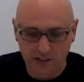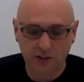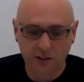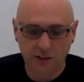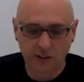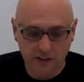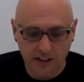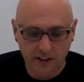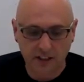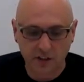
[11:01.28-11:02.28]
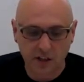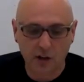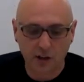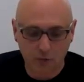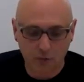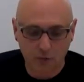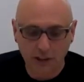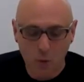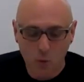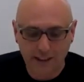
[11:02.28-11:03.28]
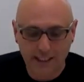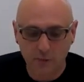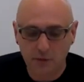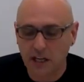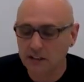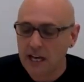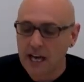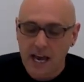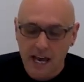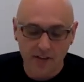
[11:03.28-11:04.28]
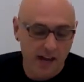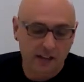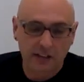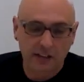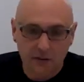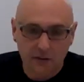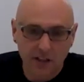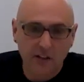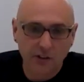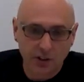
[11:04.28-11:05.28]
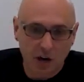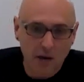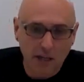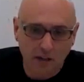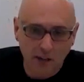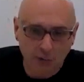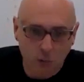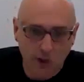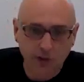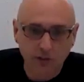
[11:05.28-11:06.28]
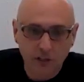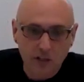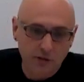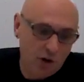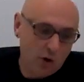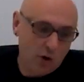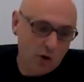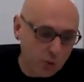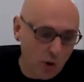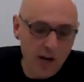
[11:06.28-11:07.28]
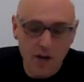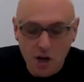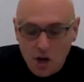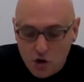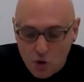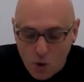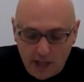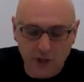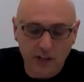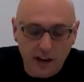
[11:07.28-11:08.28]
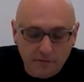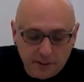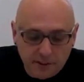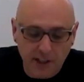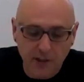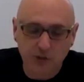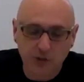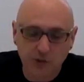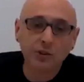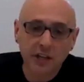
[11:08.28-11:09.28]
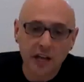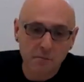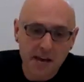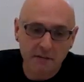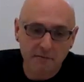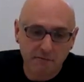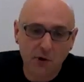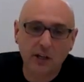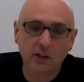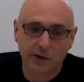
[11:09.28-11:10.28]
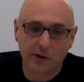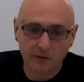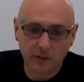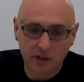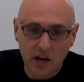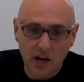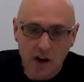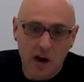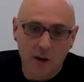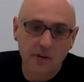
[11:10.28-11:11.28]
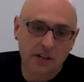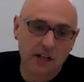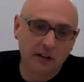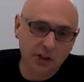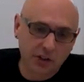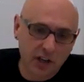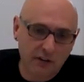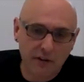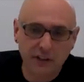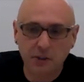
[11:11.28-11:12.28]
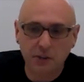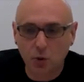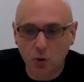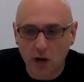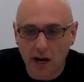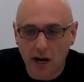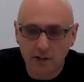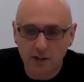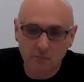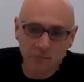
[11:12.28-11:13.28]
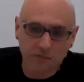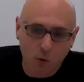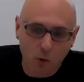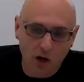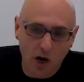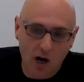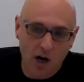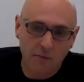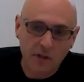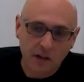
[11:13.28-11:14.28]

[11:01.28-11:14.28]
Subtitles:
that guard what can be done, and then everything else is automatically enforced. So this way, you actually emphasize the roles and make them very clear. A lot of the stuff has been tried before.